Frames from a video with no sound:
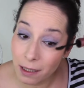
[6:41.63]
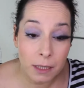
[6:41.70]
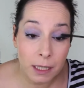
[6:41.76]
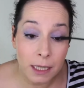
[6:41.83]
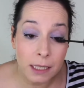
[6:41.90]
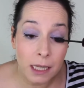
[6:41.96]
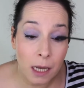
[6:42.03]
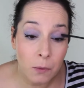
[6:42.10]

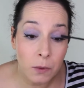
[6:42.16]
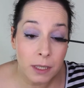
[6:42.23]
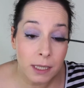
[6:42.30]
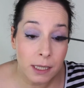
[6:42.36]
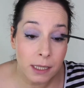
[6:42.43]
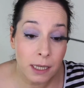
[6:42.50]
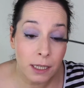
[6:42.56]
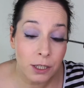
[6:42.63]
because I
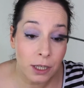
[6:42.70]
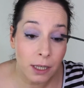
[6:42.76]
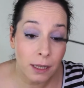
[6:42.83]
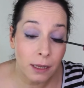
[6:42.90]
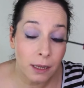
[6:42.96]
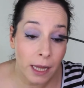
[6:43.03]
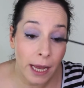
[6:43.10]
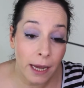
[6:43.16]
was such a
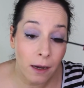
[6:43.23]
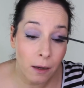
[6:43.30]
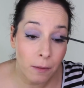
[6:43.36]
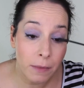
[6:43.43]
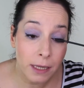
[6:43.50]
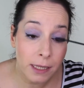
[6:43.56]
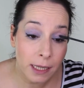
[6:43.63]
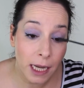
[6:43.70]

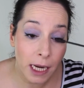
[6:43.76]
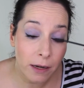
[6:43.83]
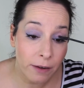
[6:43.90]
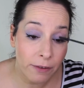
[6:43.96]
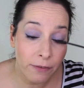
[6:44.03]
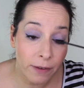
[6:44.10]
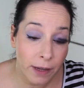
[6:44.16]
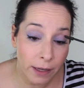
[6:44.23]
Lancome
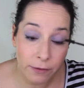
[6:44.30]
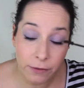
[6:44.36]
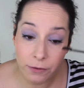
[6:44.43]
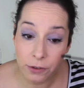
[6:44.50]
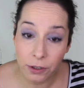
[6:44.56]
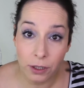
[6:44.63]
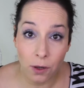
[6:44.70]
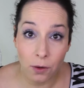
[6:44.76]
mascara fan
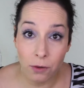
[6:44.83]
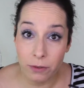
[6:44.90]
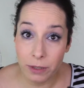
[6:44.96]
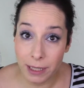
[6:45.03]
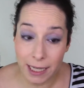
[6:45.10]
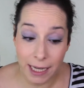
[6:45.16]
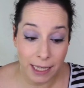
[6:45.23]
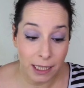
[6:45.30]
for
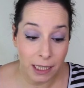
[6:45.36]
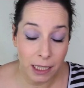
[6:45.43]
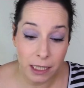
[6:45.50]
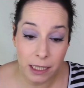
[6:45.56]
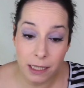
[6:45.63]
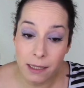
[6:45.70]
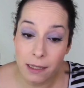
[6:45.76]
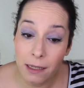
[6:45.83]
over 10
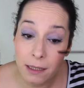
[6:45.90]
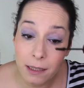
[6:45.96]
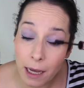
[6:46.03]
years.